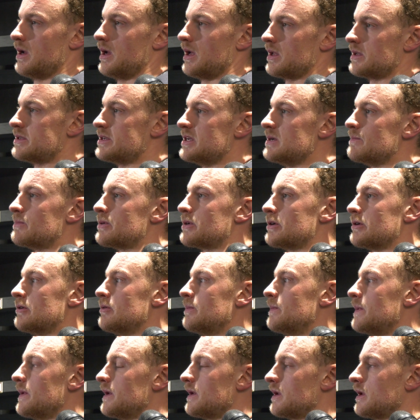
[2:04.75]
a deep
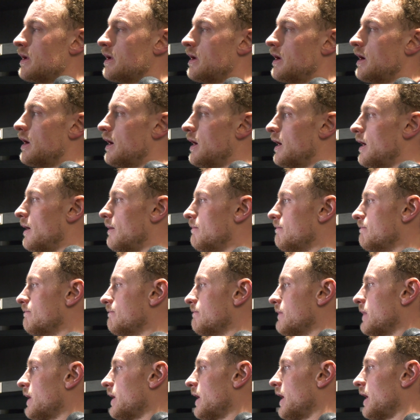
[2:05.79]
group, and
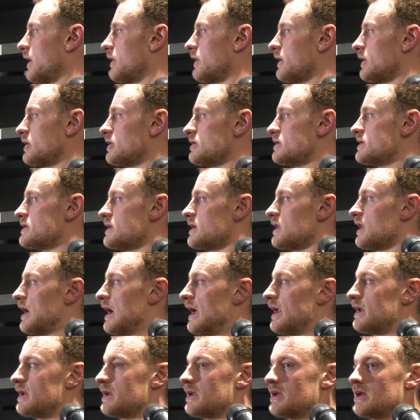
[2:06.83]
um, I think you see
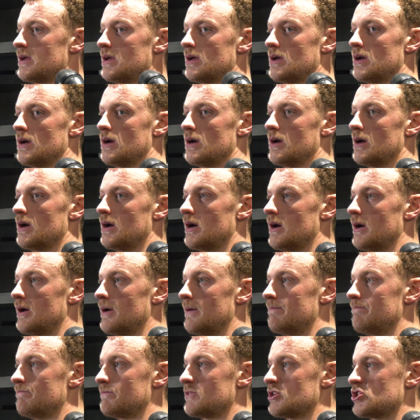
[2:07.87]
that
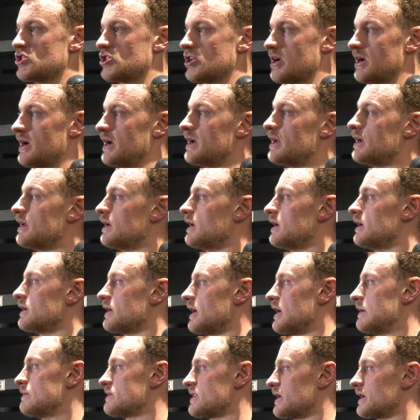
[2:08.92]
uh, shine in, in,
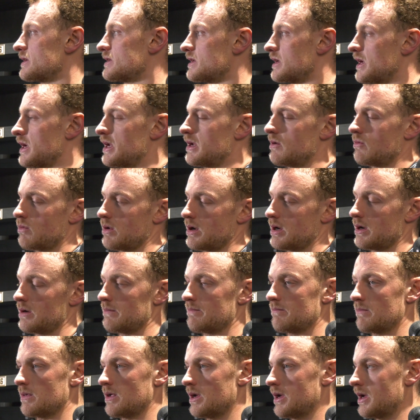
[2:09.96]
games like tonight, where
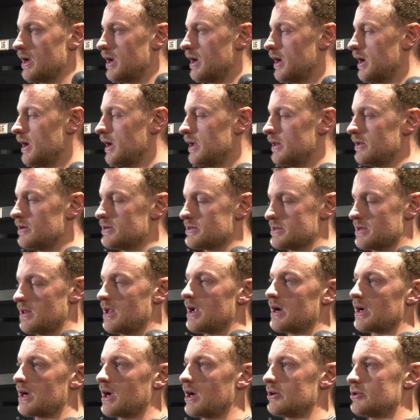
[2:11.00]
uh, there's a
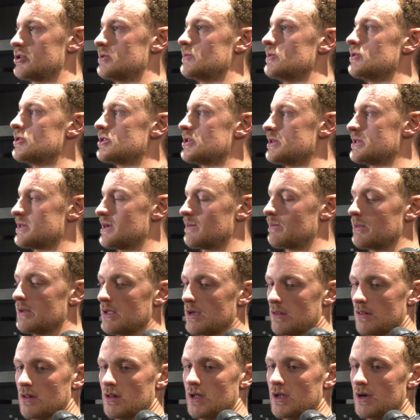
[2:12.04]
lot of contributions up and
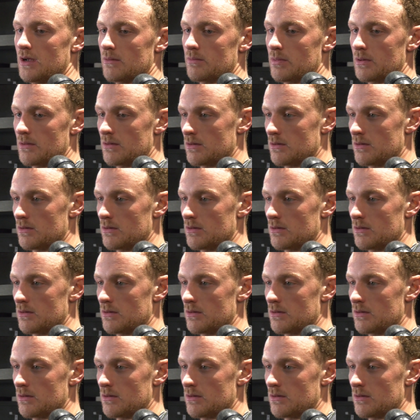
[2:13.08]
down the lineup